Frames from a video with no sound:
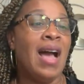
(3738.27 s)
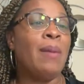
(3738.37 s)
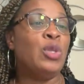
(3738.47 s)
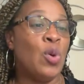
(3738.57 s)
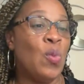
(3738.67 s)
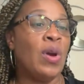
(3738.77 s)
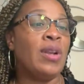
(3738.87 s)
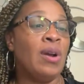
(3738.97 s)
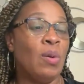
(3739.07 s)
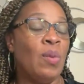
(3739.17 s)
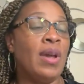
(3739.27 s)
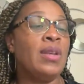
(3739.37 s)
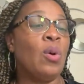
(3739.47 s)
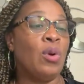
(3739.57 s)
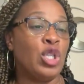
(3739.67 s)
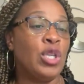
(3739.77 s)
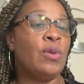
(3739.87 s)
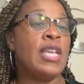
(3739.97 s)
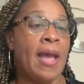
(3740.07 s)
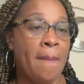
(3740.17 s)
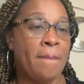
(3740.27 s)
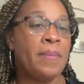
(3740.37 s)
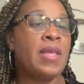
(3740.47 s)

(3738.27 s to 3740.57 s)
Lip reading: I'm doing one or two. Yep.